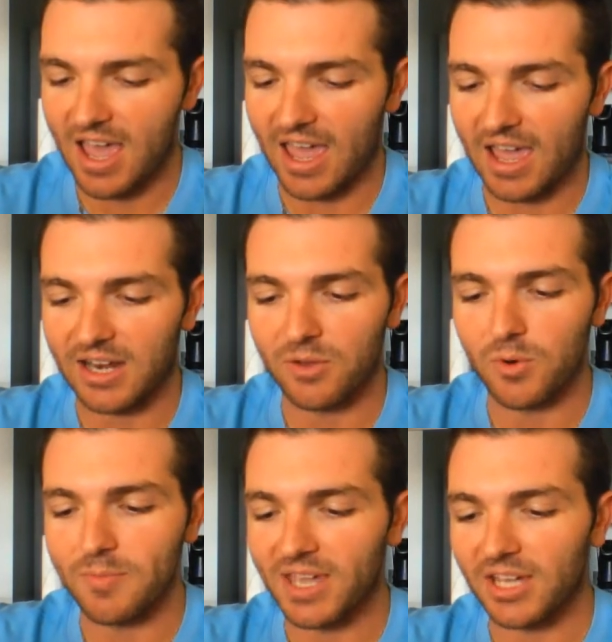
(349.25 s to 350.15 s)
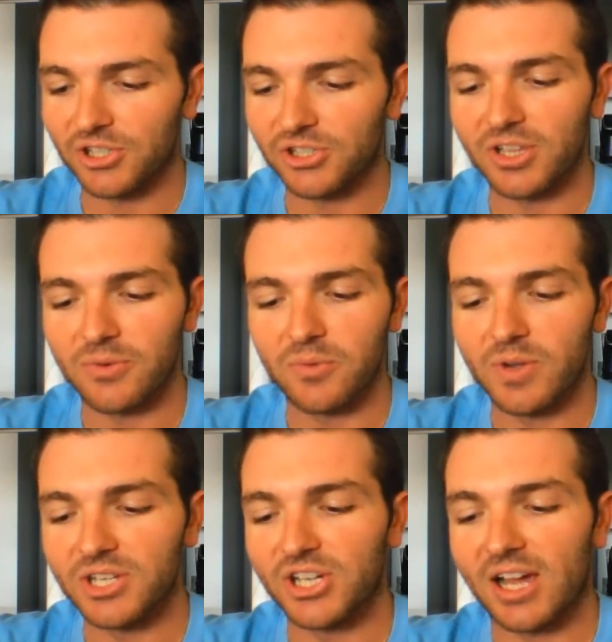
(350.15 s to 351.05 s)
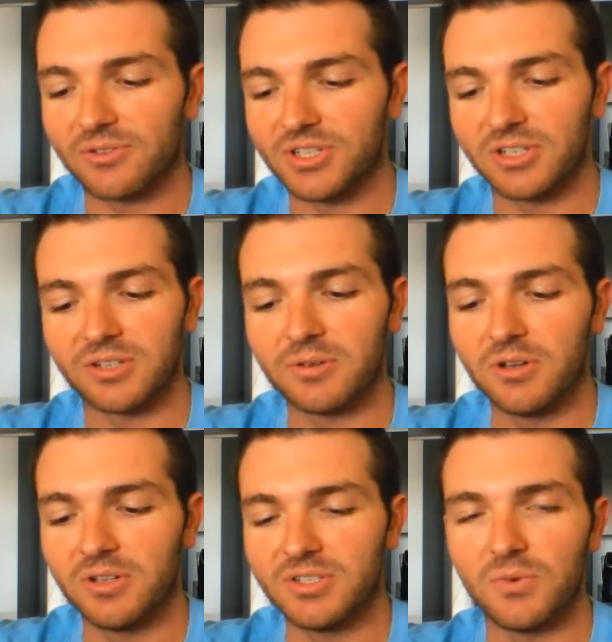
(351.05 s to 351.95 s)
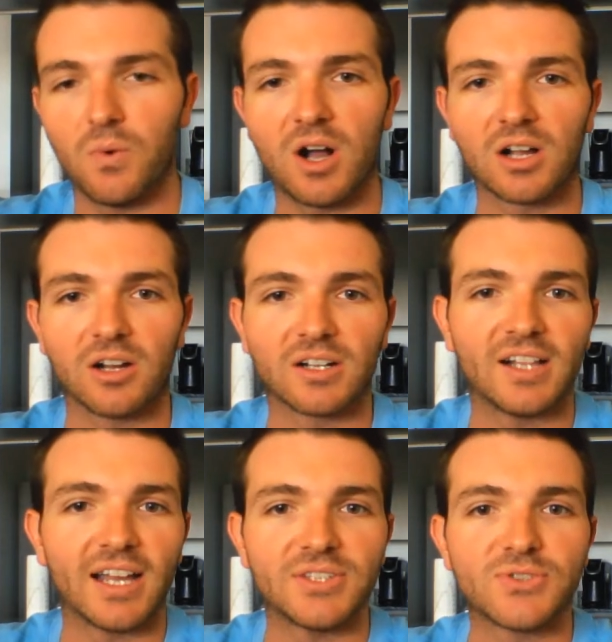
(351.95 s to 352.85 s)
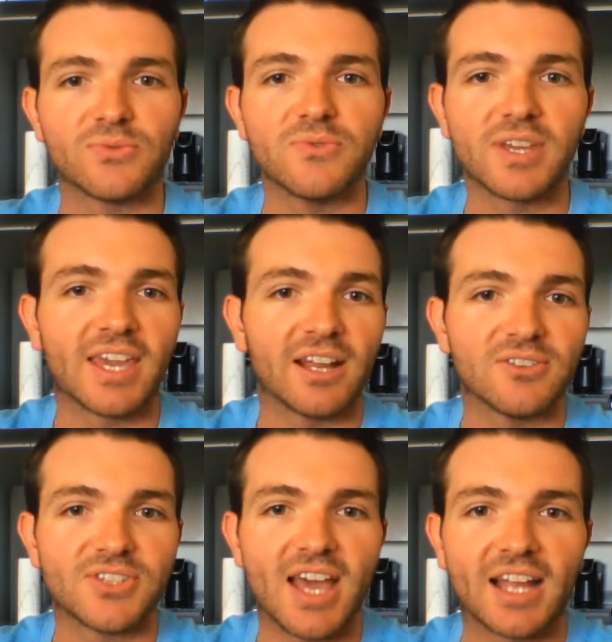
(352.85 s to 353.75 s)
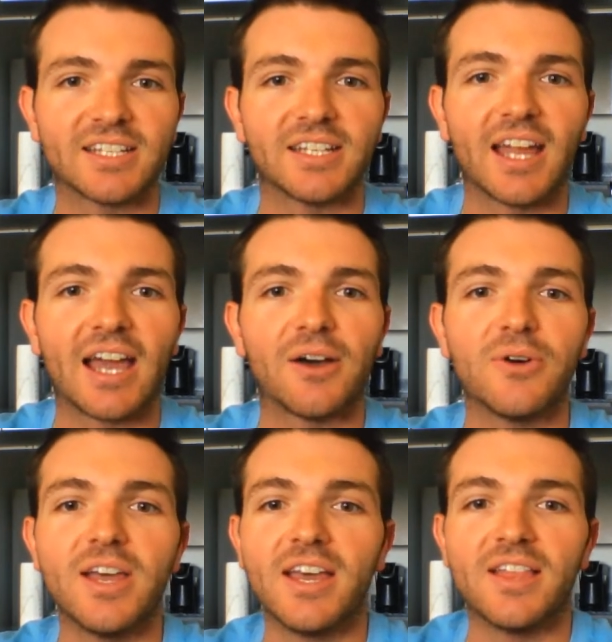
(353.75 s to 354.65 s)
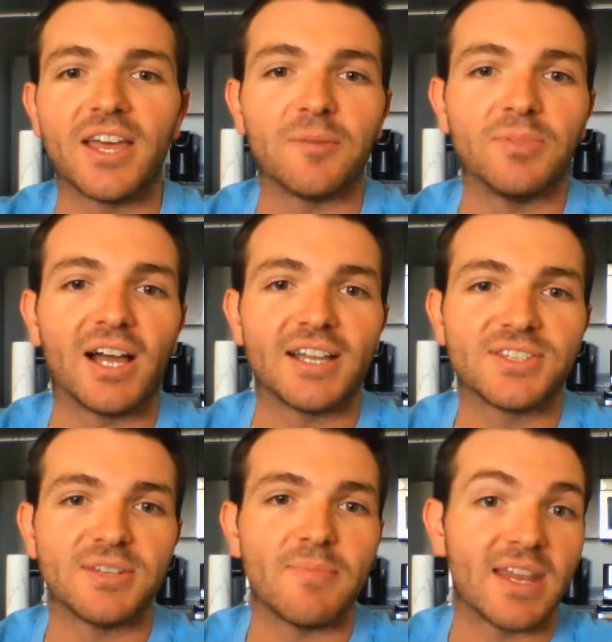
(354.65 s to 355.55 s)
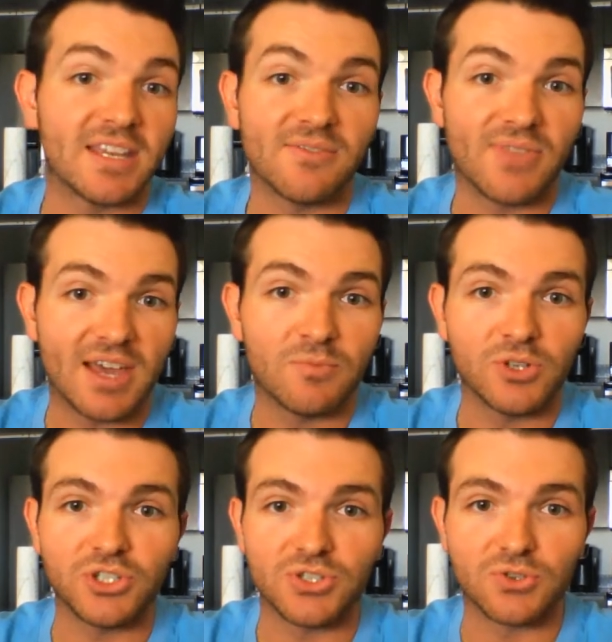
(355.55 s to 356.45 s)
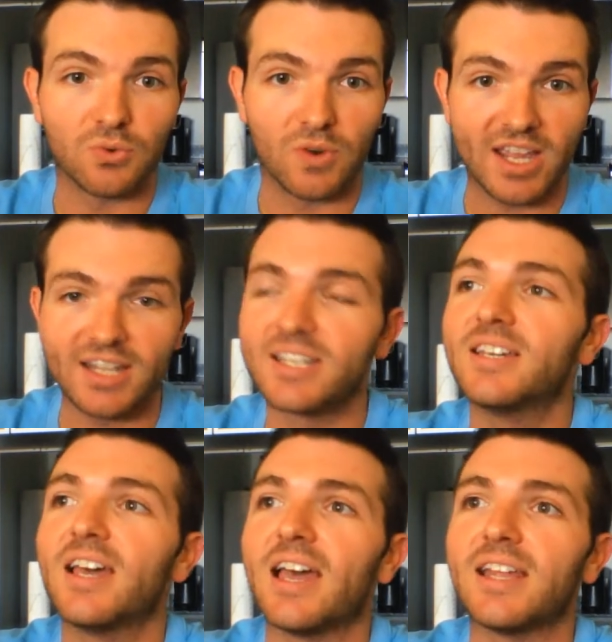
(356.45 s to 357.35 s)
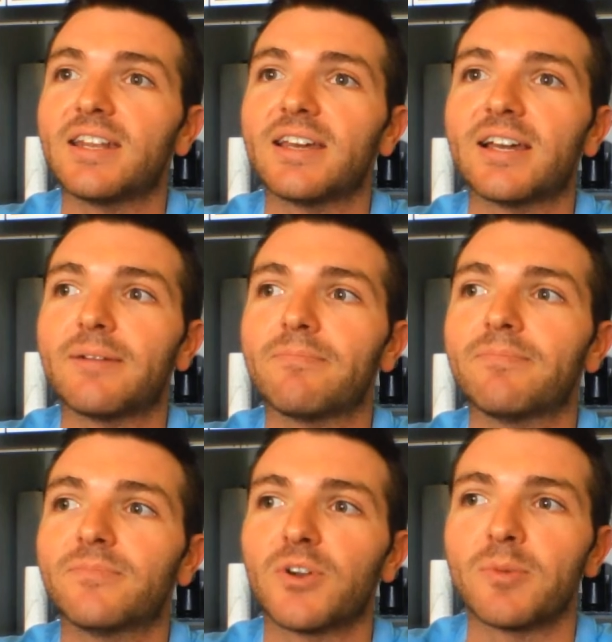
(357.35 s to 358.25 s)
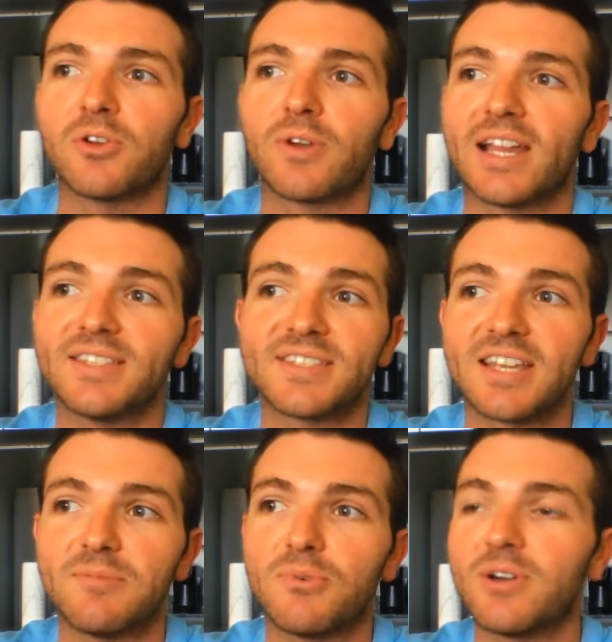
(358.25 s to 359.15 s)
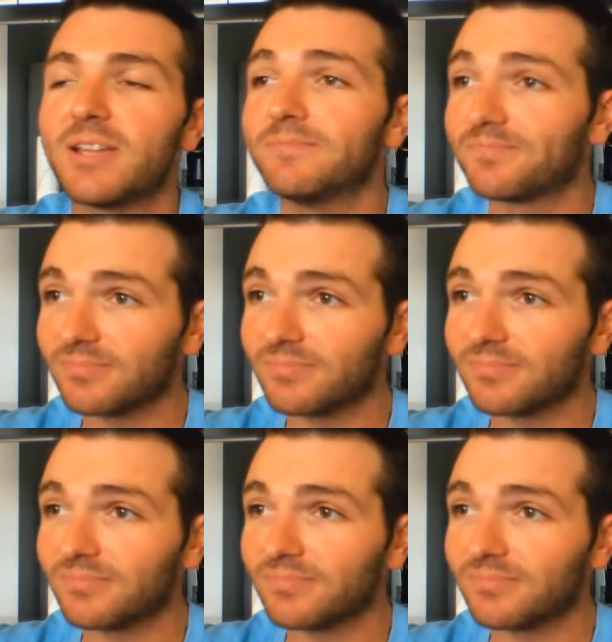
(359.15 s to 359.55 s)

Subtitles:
And we're making sure that we reach out to walk our clients through the CARES Act and how that applies to many of them, which is great, and from a grant standpoint.